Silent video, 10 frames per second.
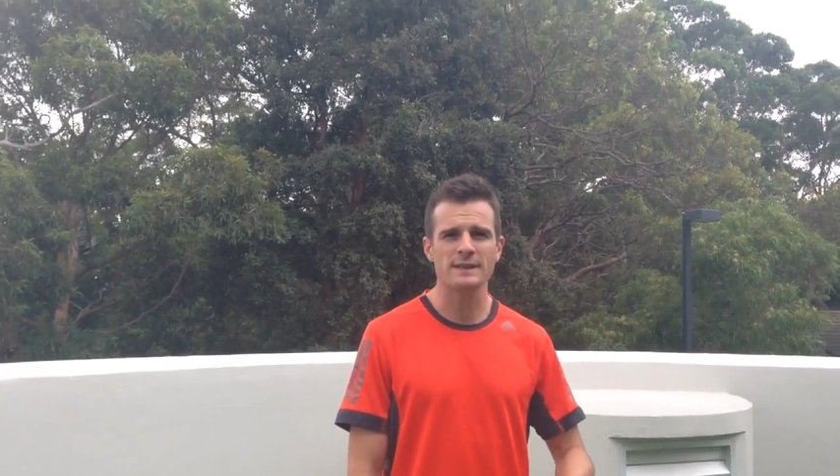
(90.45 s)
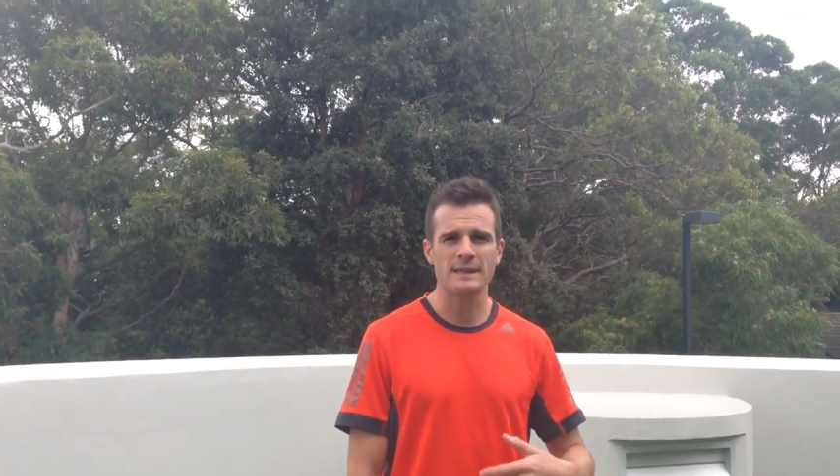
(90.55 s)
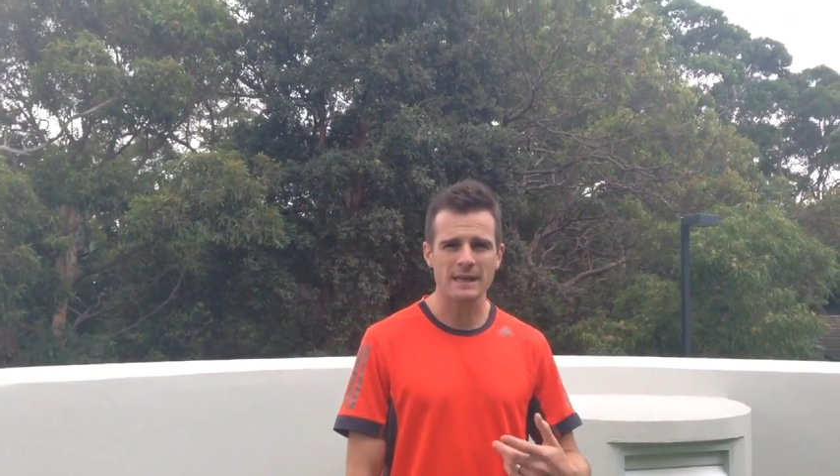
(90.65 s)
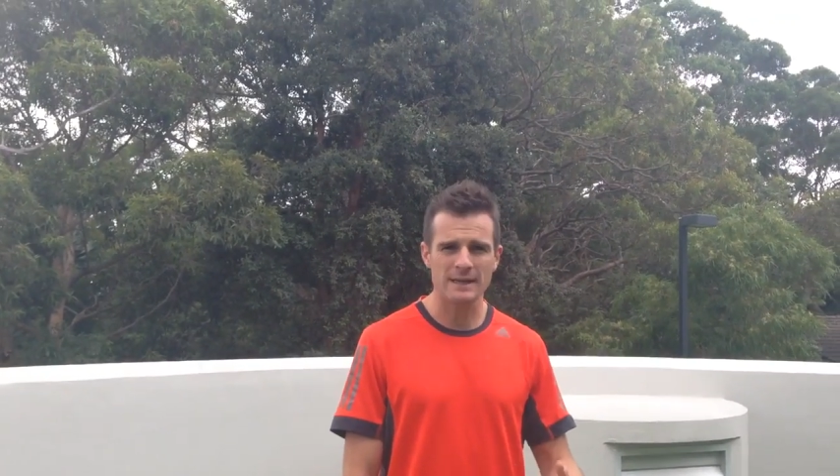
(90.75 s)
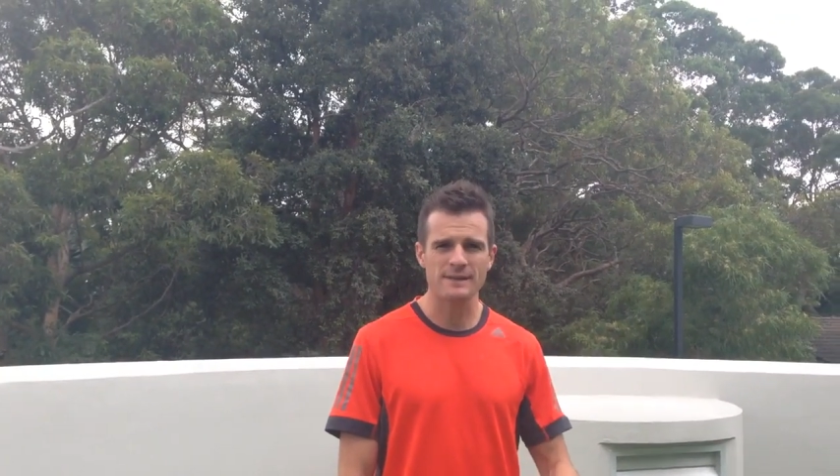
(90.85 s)
and
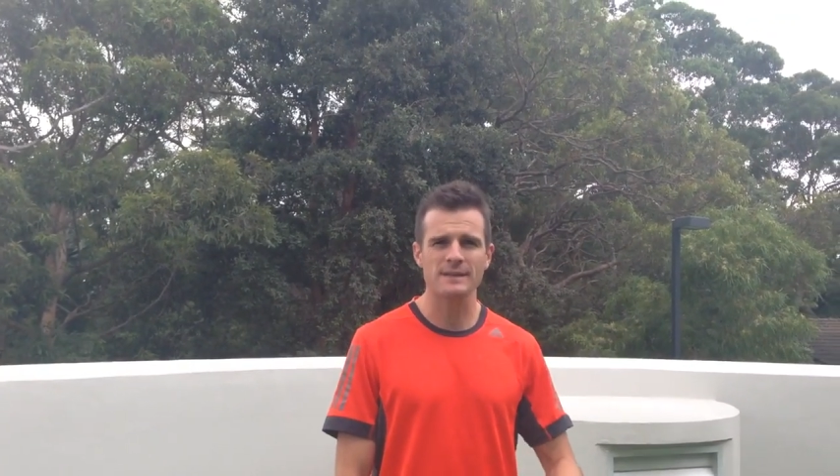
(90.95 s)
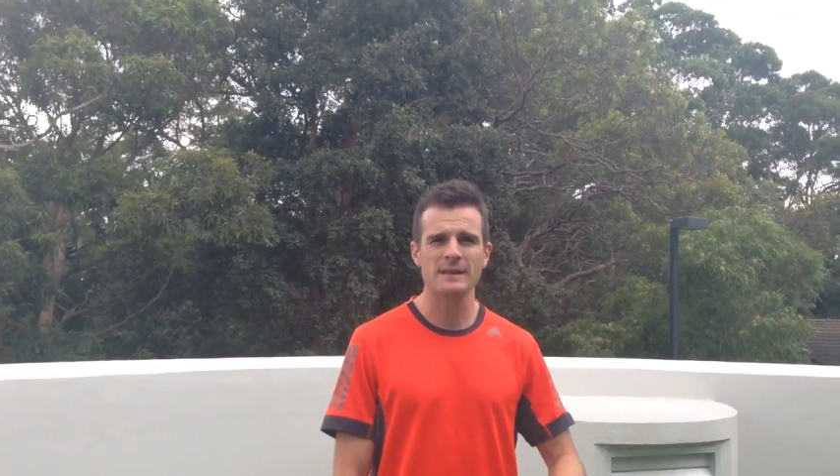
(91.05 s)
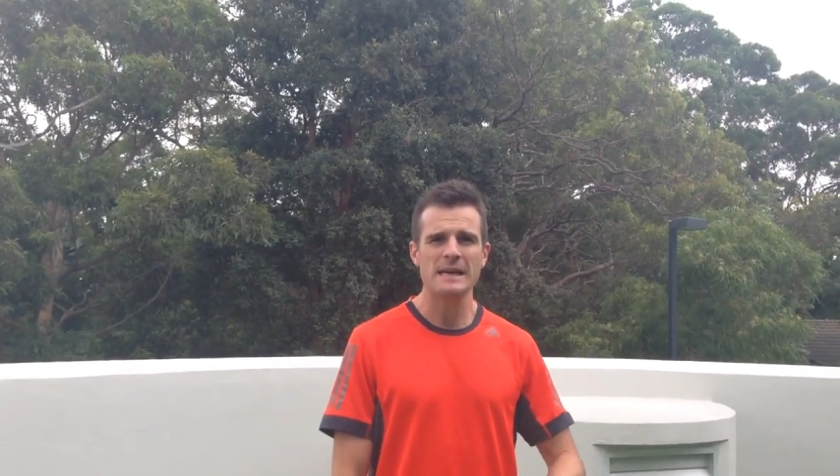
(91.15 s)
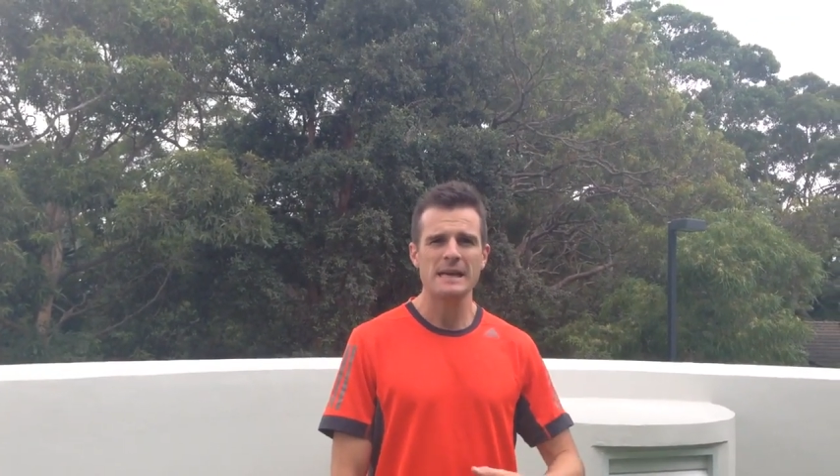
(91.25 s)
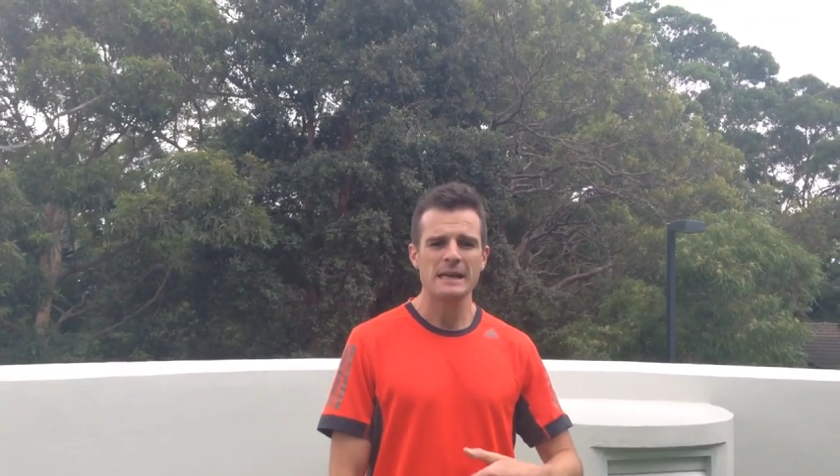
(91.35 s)
deadlifts and
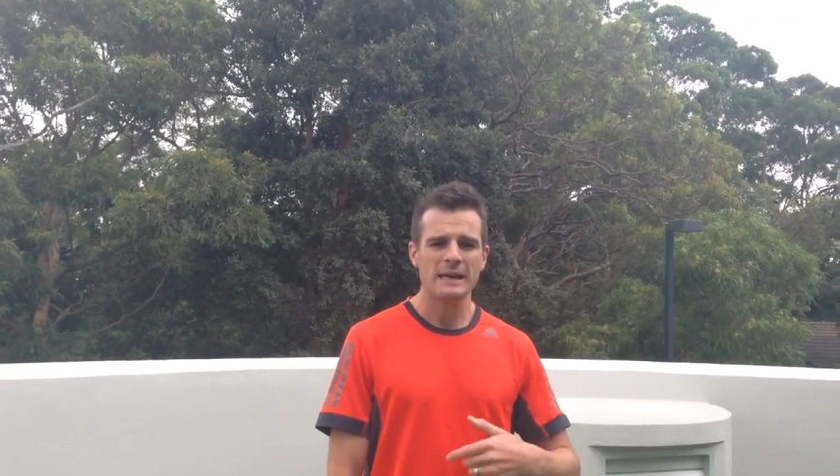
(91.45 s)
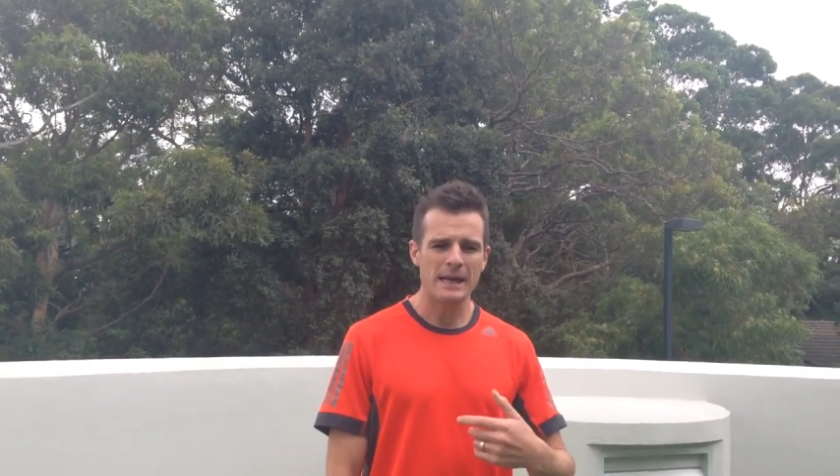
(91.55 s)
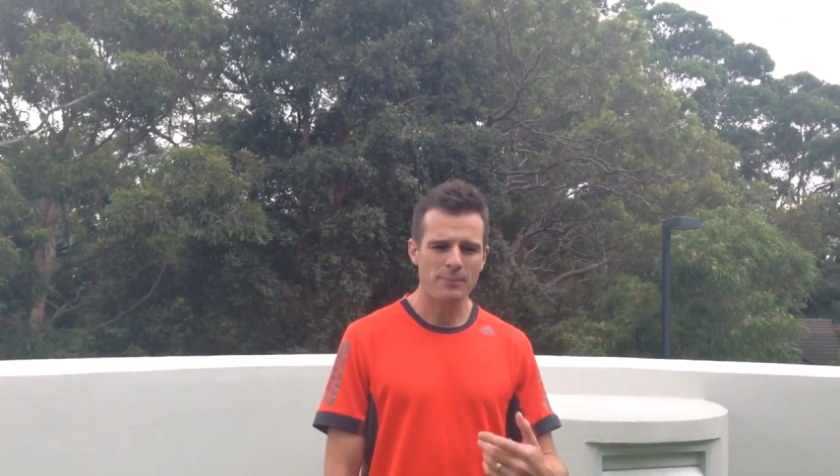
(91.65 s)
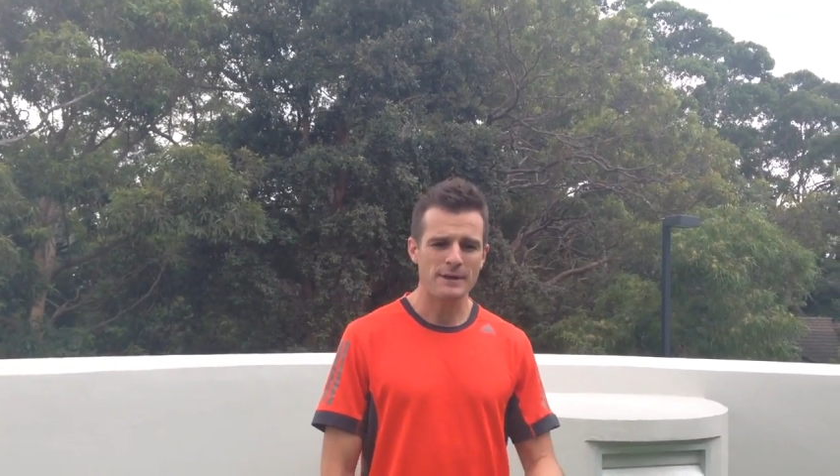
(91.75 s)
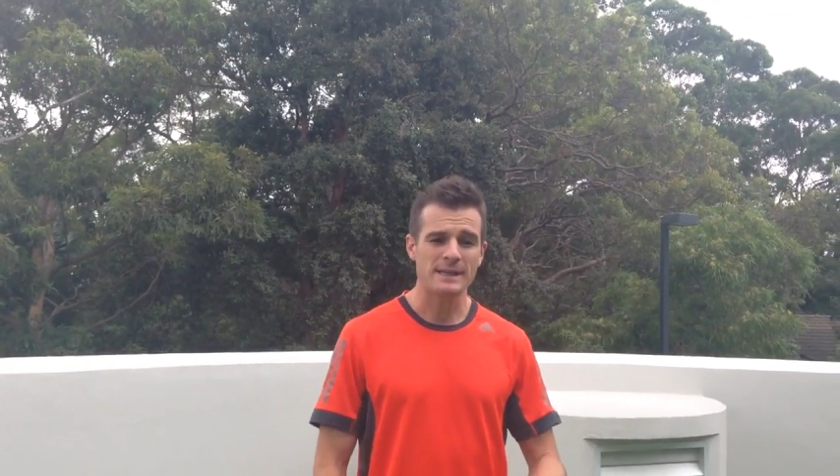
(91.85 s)

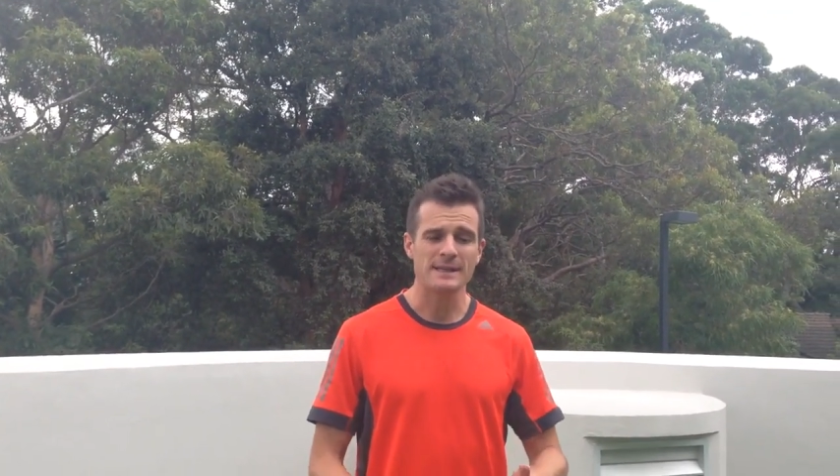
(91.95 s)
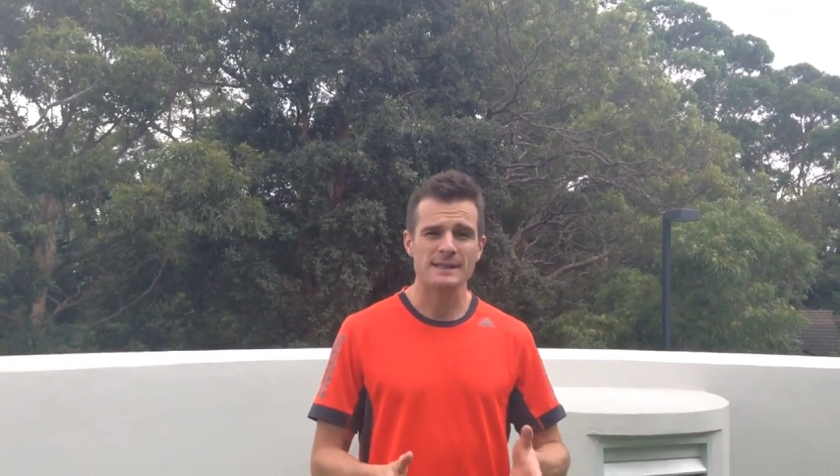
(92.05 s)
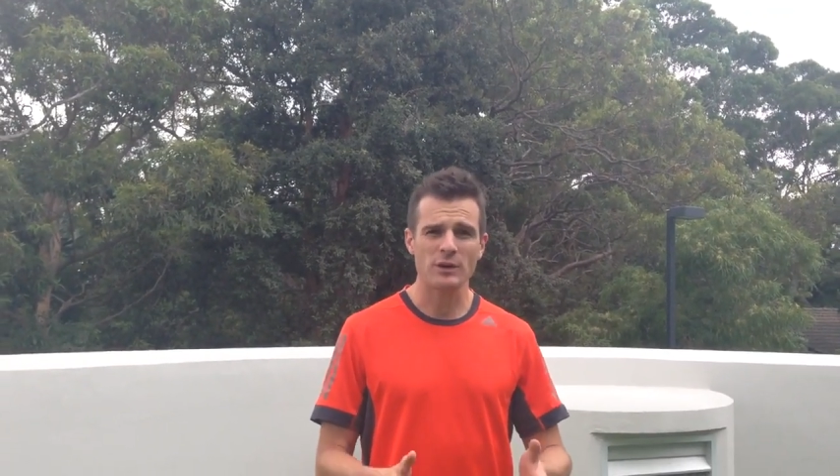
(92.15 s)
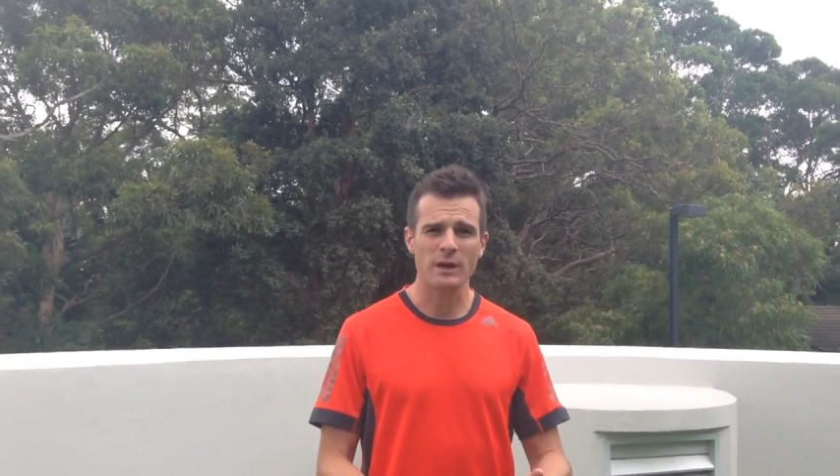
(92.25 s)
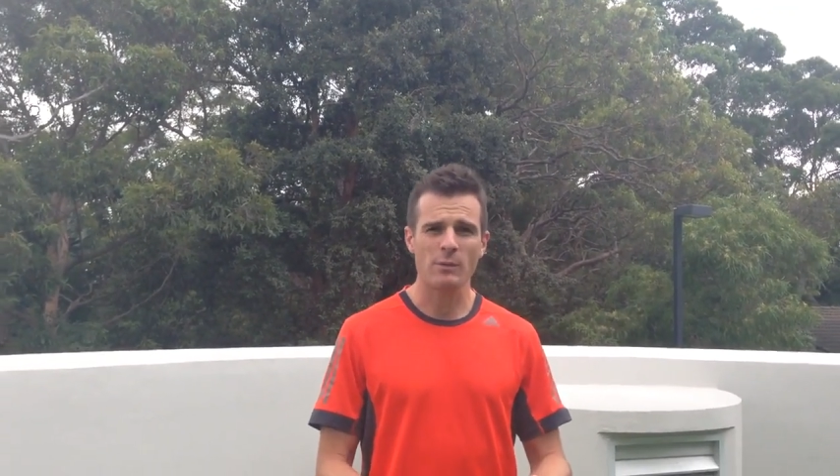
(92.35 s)
leg pressing and
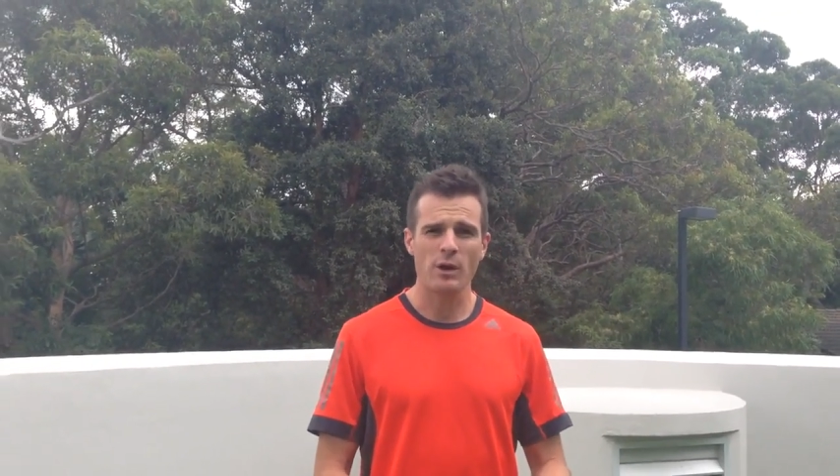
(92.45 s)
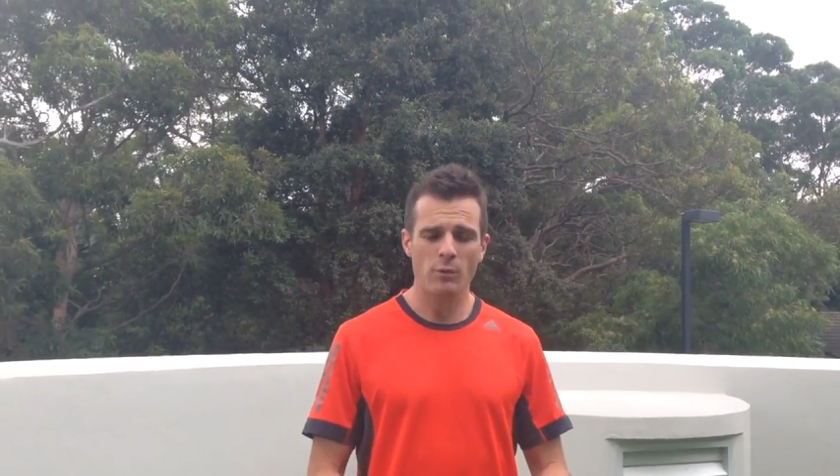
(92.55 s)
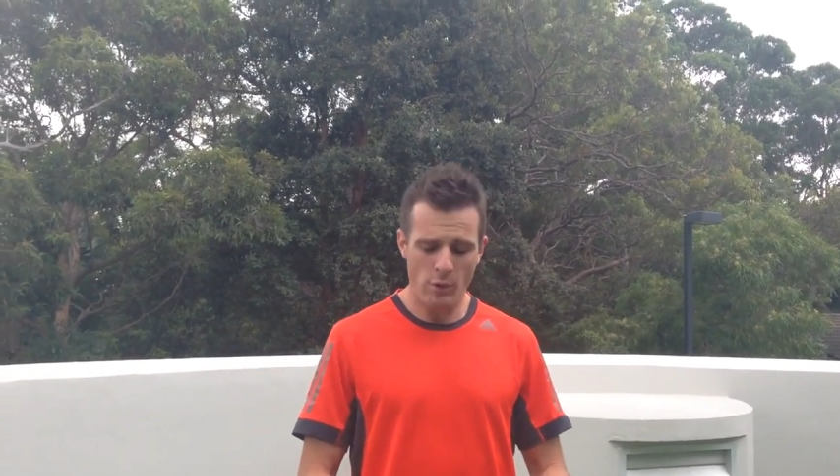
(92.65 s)
single leg work